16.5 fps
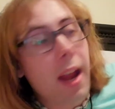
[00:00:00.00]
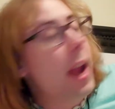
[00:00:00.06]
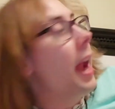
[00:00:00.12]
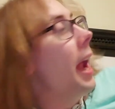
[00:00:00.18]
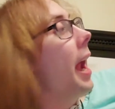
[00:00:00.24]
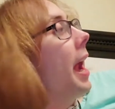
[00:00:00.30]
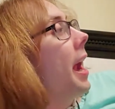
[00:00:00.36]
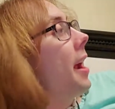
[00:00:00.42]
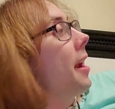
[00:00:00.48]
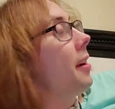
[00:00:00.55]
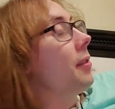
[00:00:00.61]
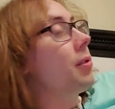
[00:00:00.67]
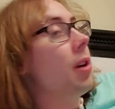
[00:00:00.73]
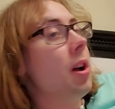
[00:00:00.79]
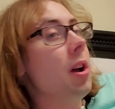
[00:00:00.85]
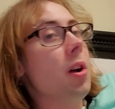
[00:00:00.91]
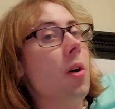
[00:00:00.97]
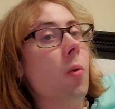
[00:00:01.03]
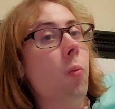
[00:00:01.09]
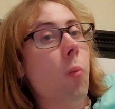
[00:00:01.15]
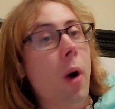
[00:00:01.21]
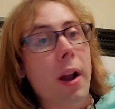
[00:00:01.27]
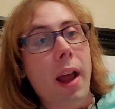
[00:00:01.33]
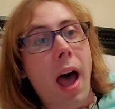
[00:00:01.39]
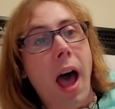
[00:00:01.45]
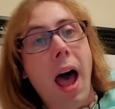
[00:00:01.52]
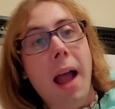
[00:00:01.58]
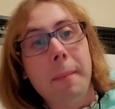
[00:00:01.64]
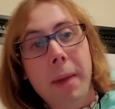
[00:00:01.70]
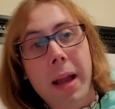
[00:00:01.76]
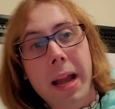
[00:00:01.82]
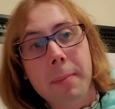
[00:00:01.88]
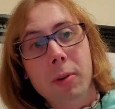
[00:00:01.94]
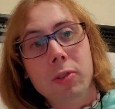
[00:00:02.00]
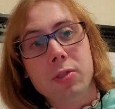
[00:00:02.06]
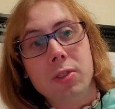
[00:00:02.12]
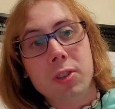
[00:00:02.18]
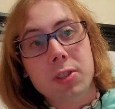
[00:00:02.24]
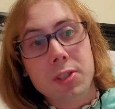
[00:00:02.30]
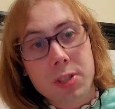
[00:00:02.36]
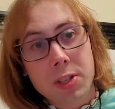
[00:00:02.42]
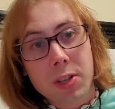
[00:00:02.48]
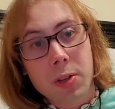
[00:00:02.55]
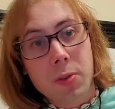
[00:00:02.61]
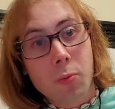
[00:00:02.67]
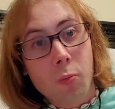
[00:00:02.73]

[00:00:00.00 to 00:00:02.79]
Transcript: and what I'm able to do,